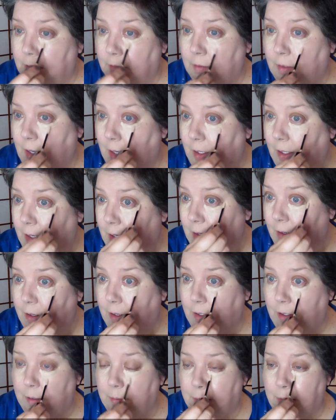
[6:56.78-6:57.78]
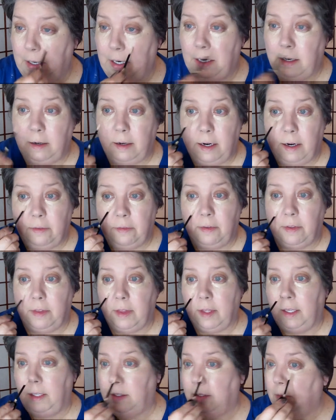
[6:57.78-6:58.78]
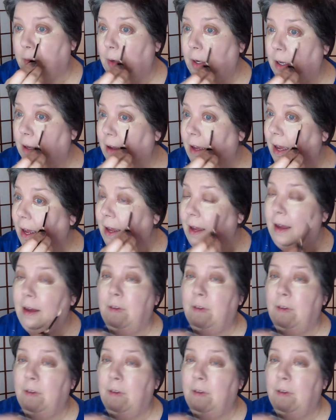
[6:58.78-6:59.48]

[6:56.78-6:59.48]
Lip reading: right now I compare everything. Well, I